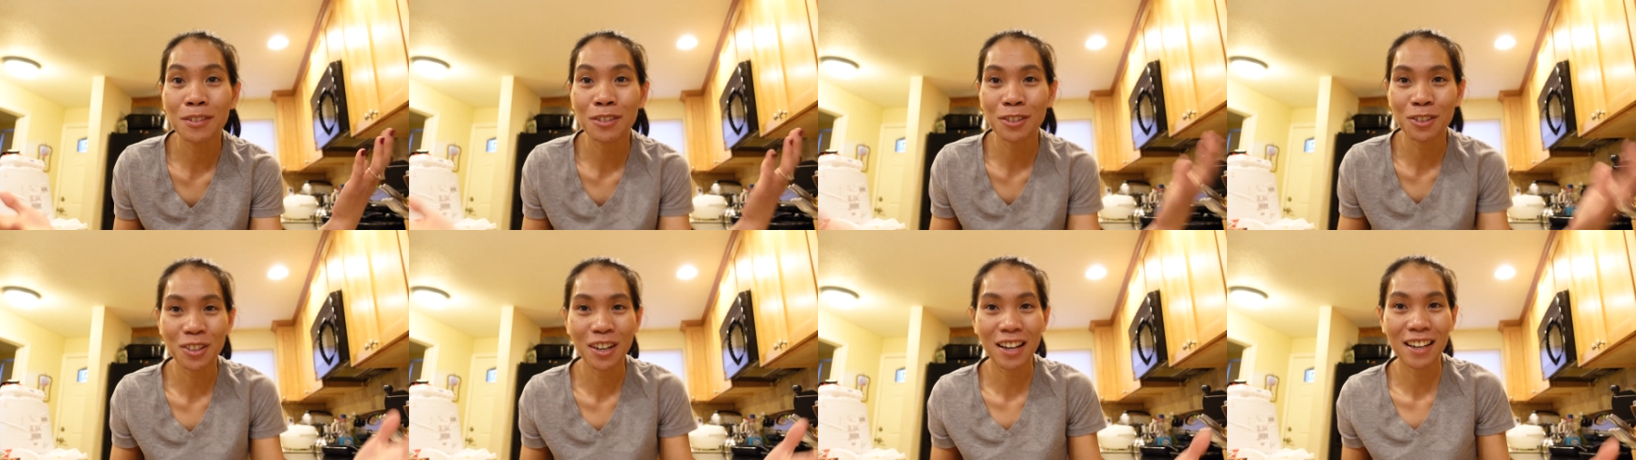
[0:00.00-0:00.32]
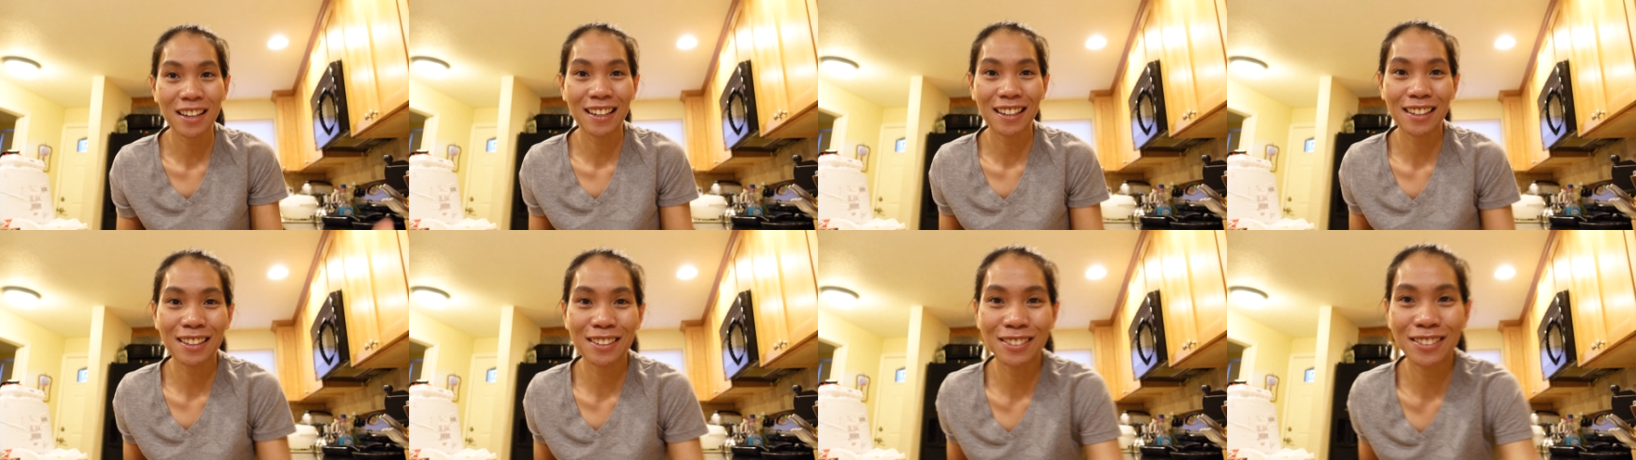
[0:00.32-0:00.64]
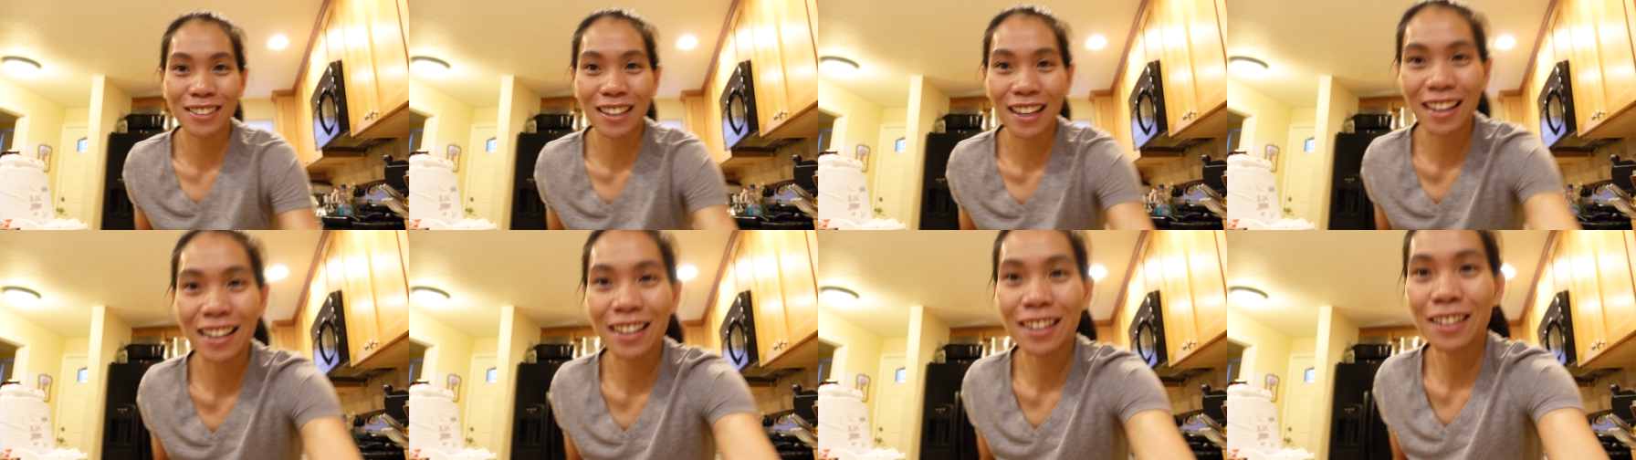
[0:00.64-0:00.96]
running
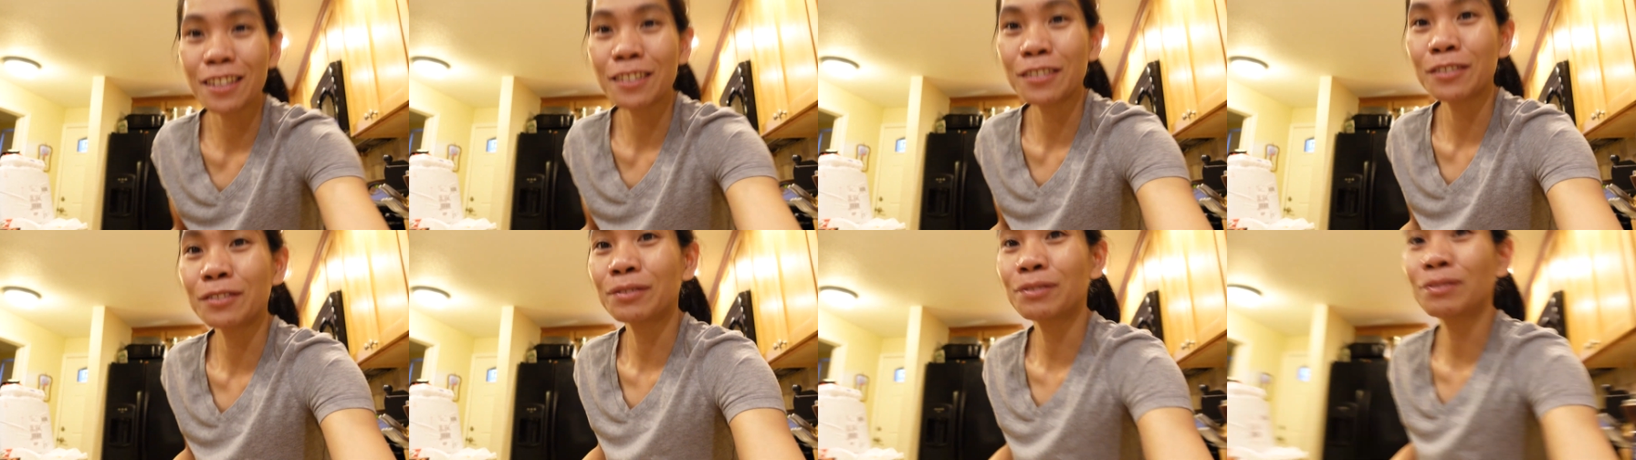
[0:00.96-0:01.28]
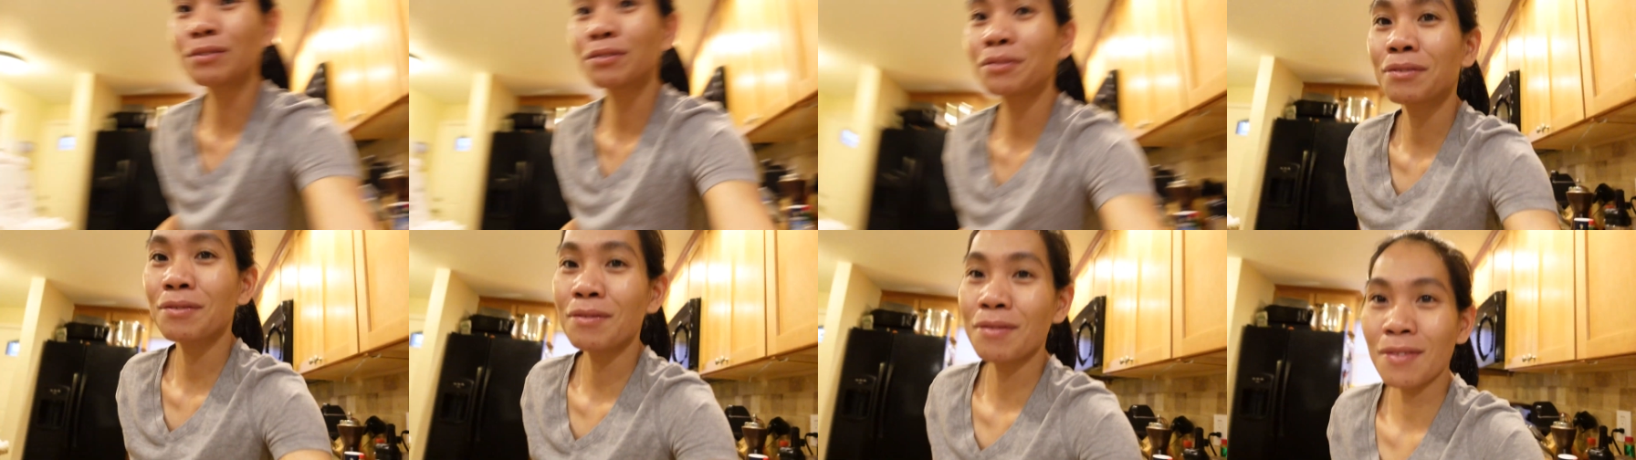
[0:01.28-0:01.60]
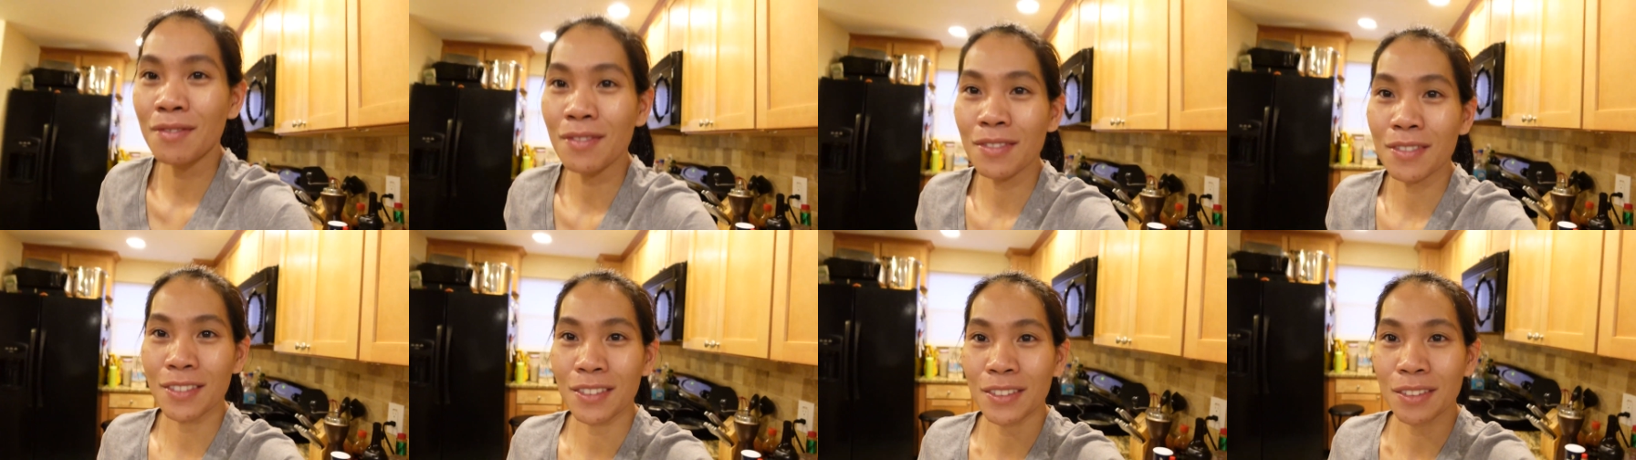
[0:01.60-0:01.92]
today.
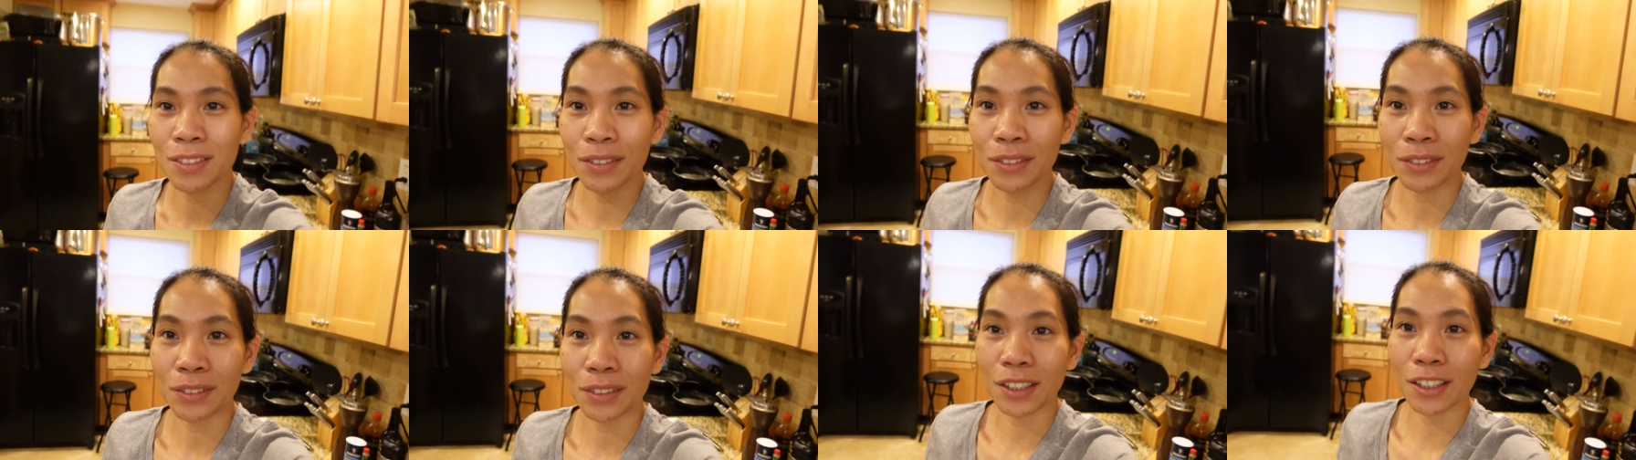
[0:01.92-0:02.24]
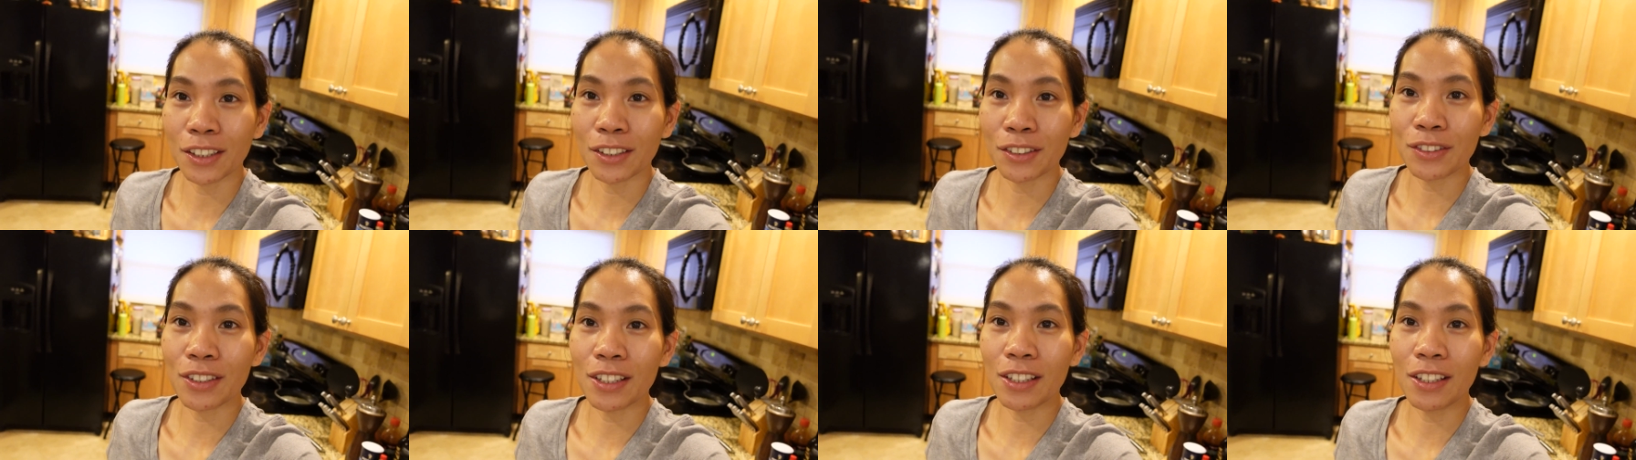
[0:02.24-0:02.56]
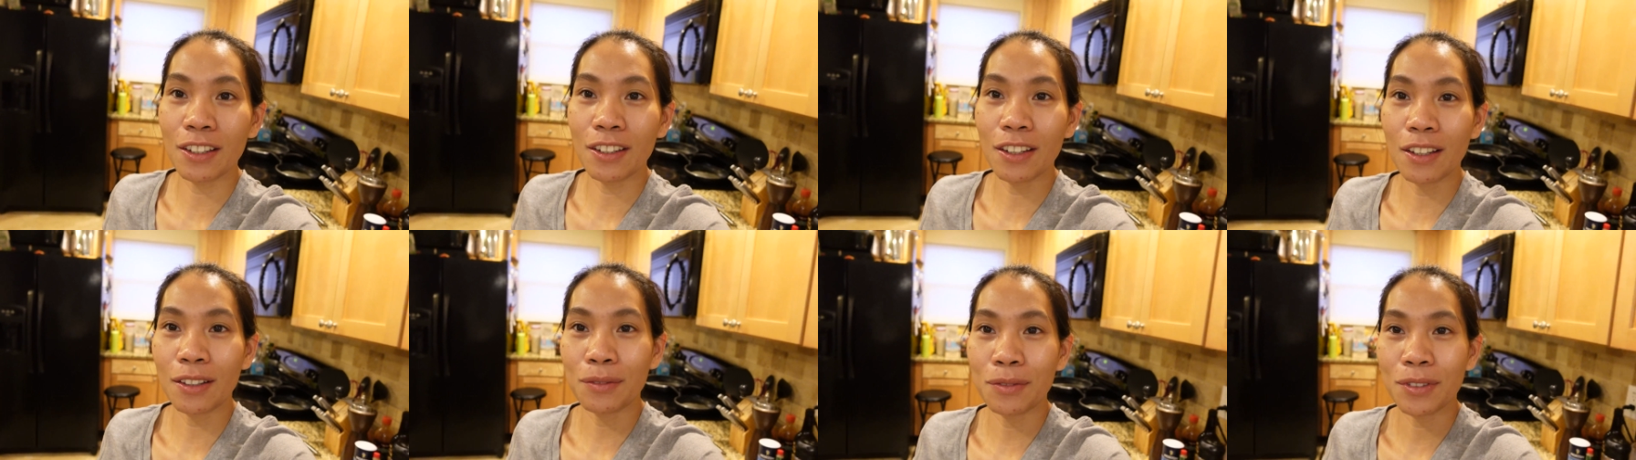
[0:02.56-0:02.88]
I
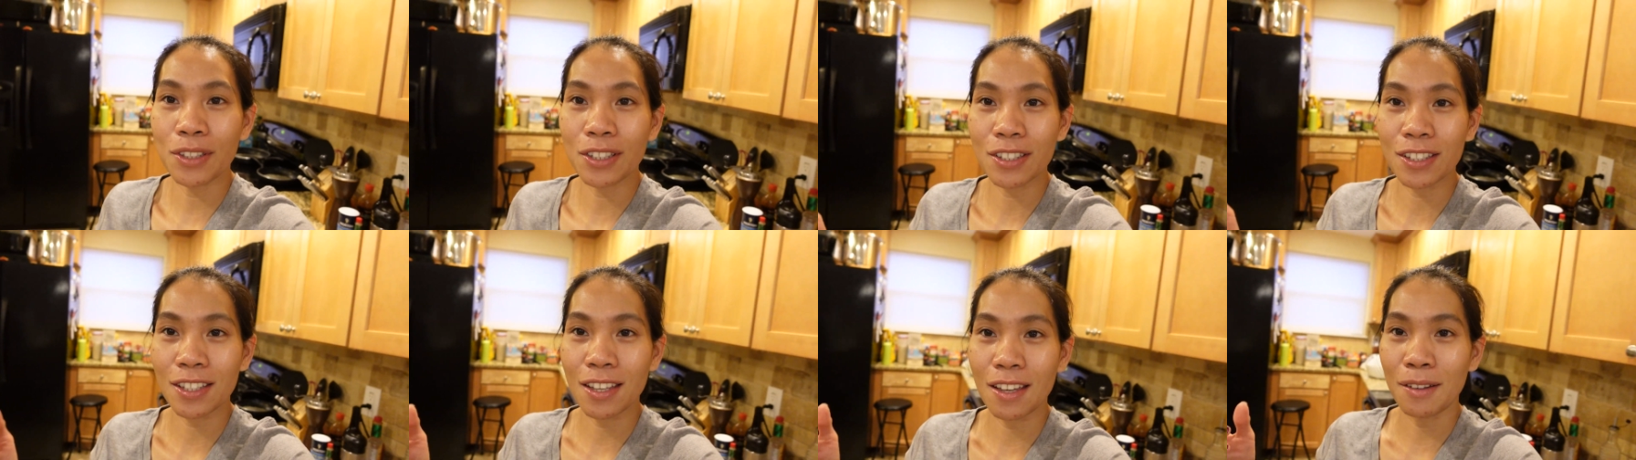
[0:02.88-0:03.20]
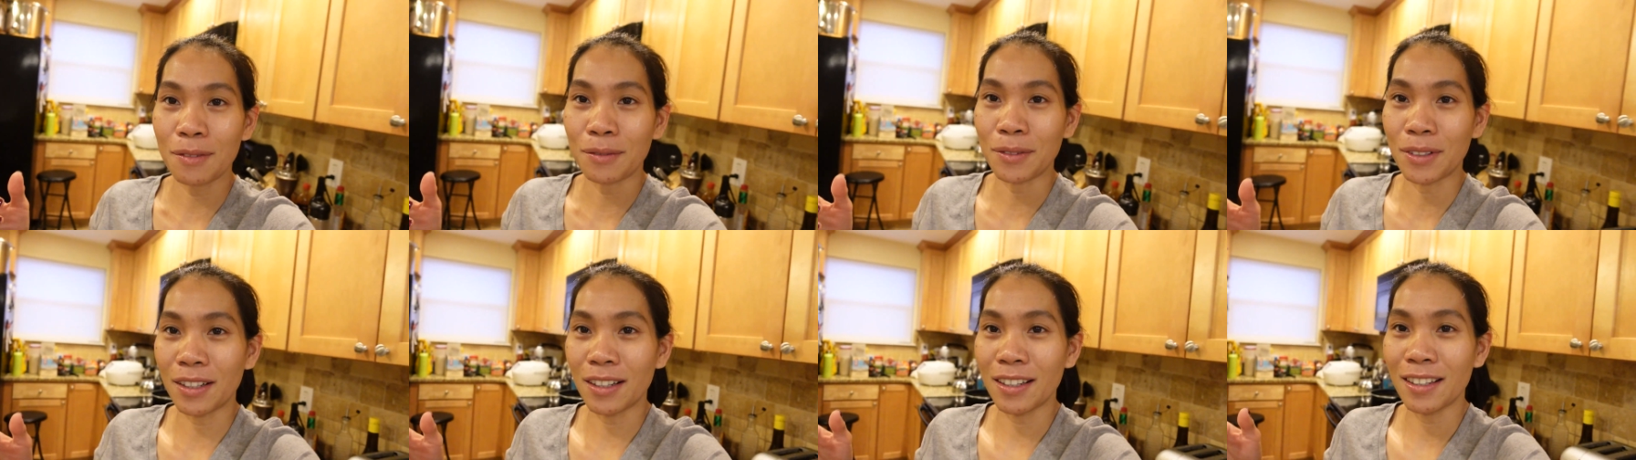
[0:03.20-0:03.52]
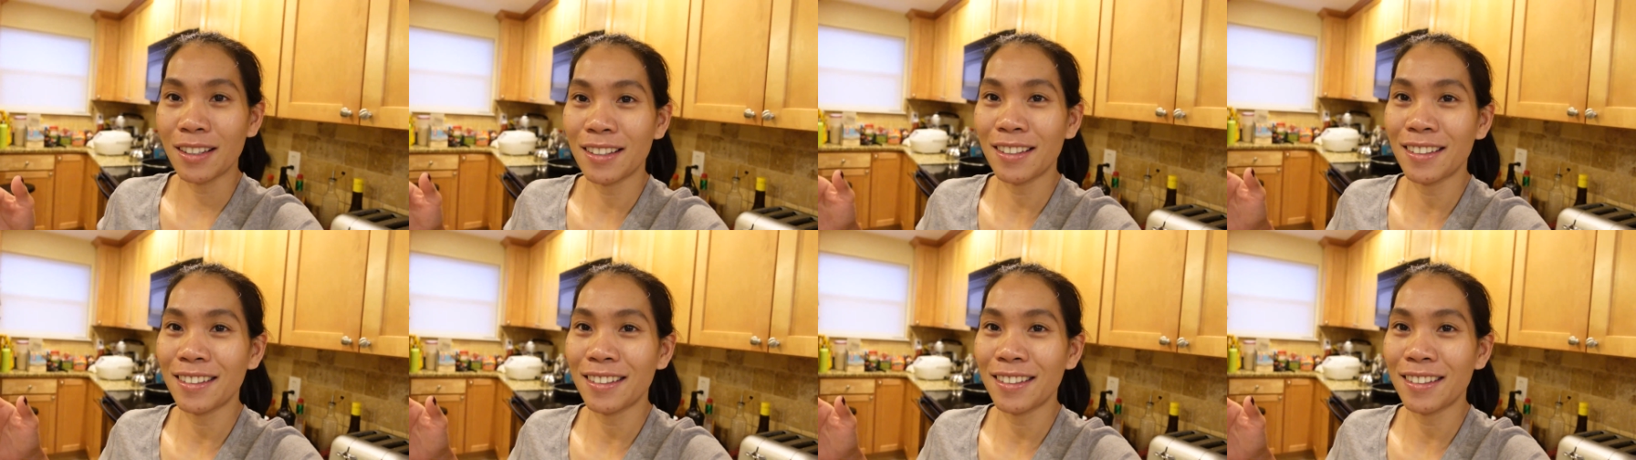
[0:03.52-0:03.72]
really love this camera.